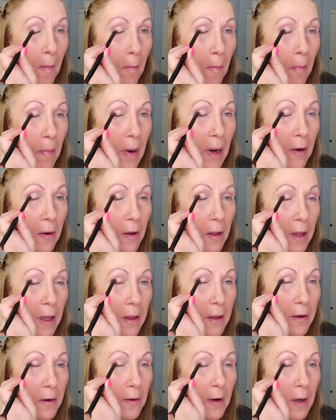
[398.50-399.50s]

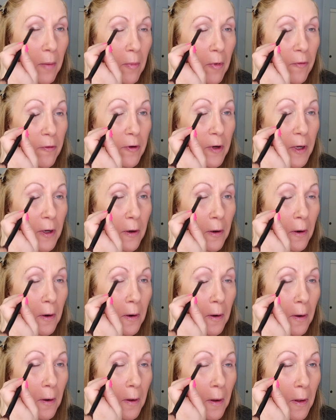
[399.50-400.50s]
parallelogram over here
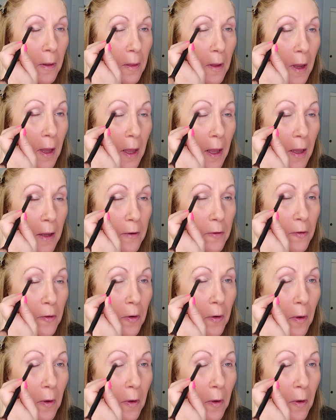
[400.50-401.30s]
in the edge.